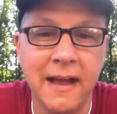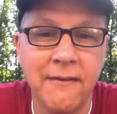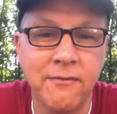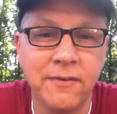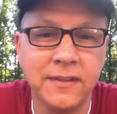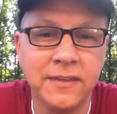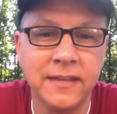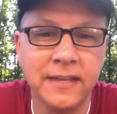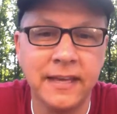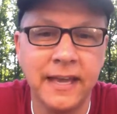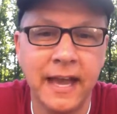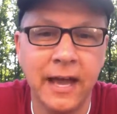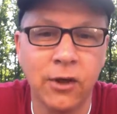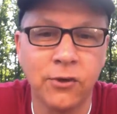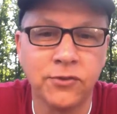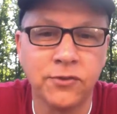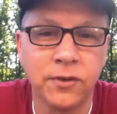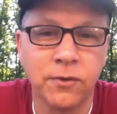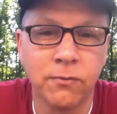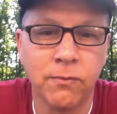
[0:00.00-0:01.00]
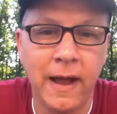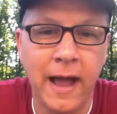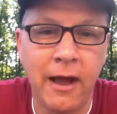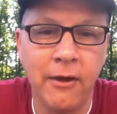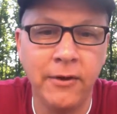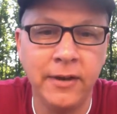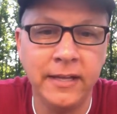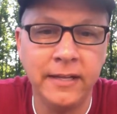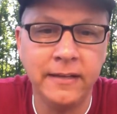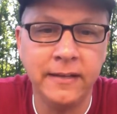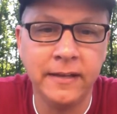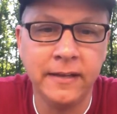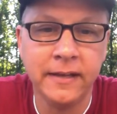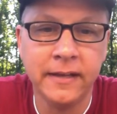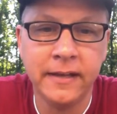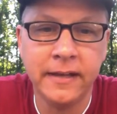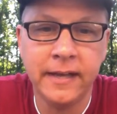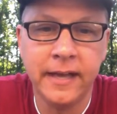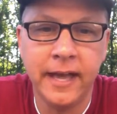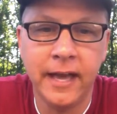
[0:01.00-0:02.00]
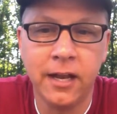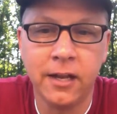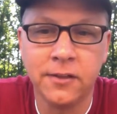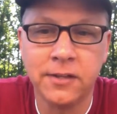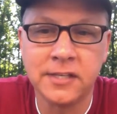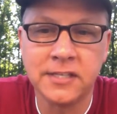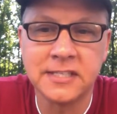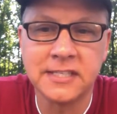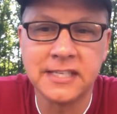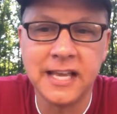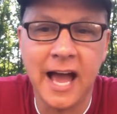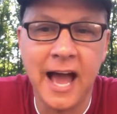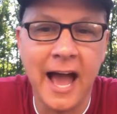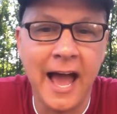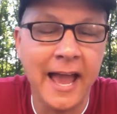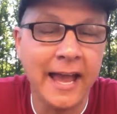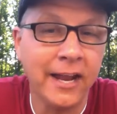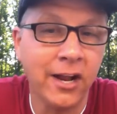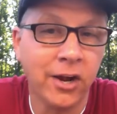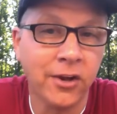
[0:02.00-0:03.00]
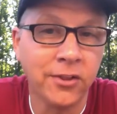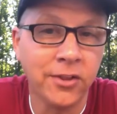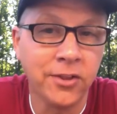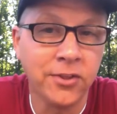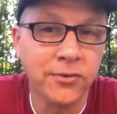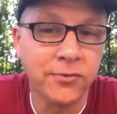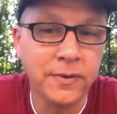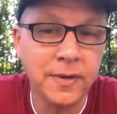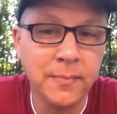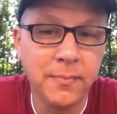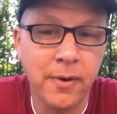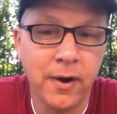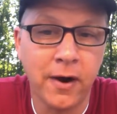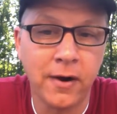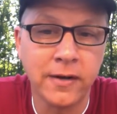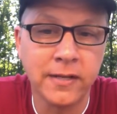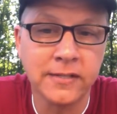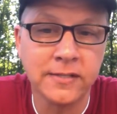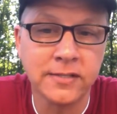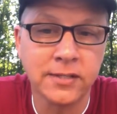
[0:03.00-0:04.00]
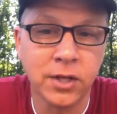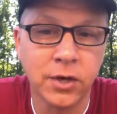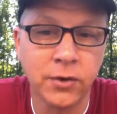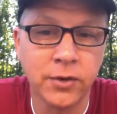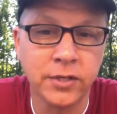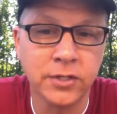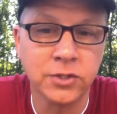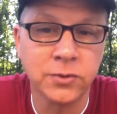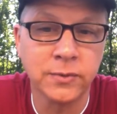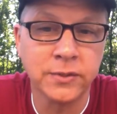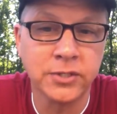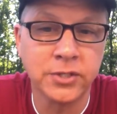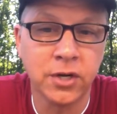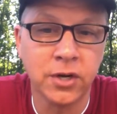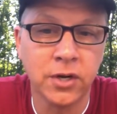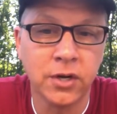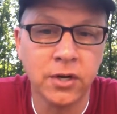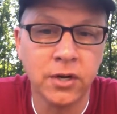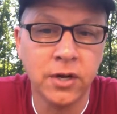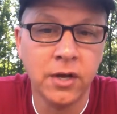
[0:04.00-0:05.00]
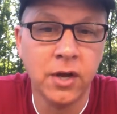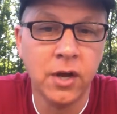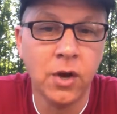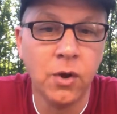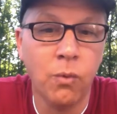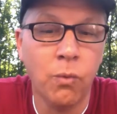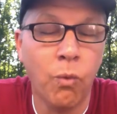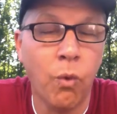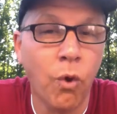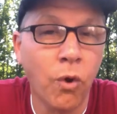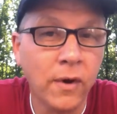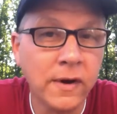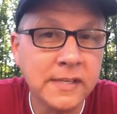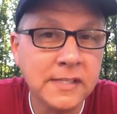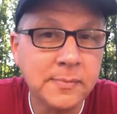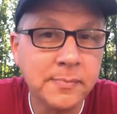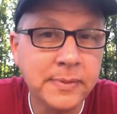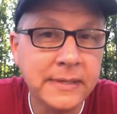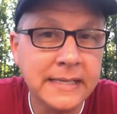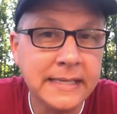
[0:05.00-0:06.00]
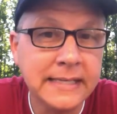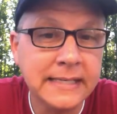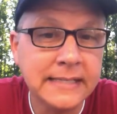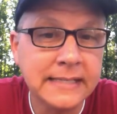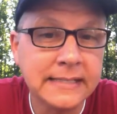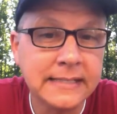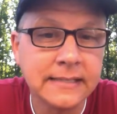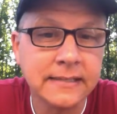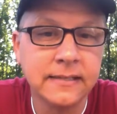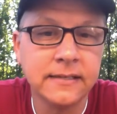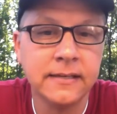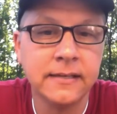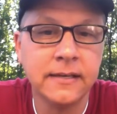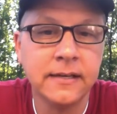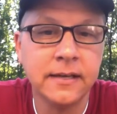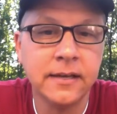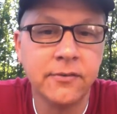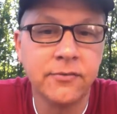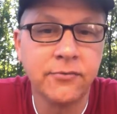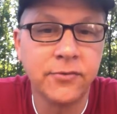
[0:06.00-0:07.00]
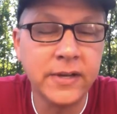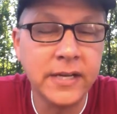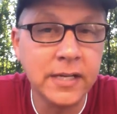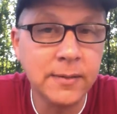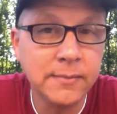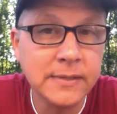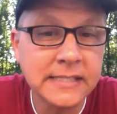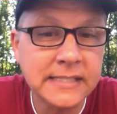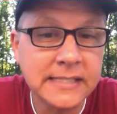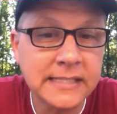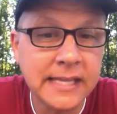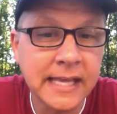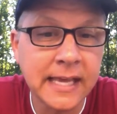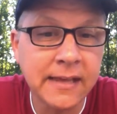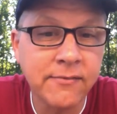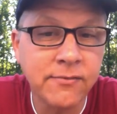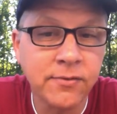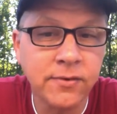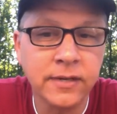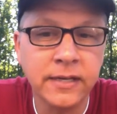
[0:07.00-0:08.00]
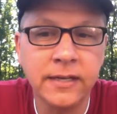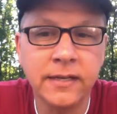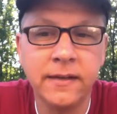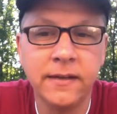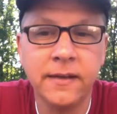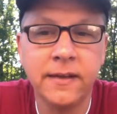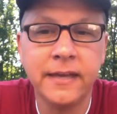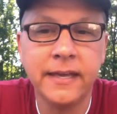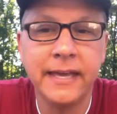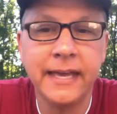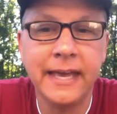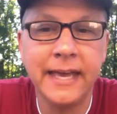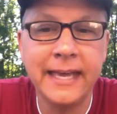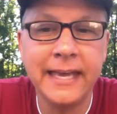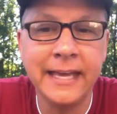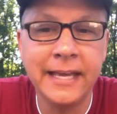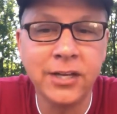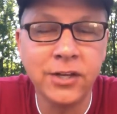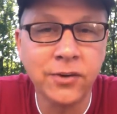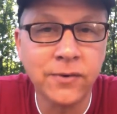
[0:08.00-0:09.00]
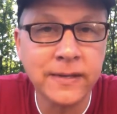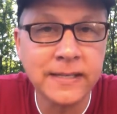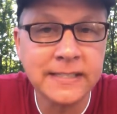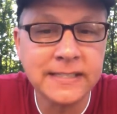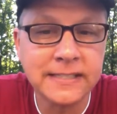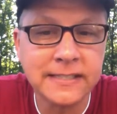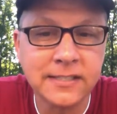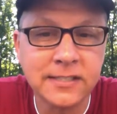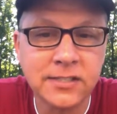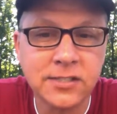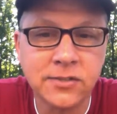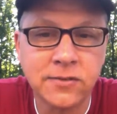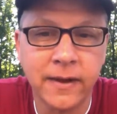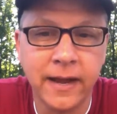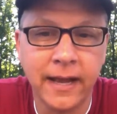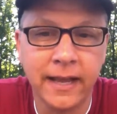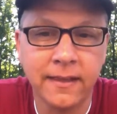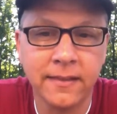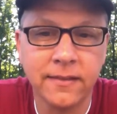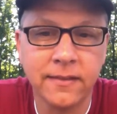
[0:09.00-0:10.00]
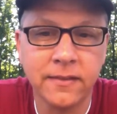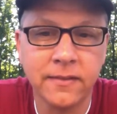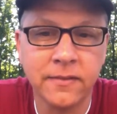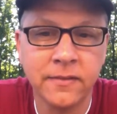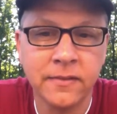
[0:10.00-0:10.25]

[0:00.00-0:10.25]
everything else around it. And on the side are the three party slogans, which are war is peace, freedom is slavery, ignorance is strength.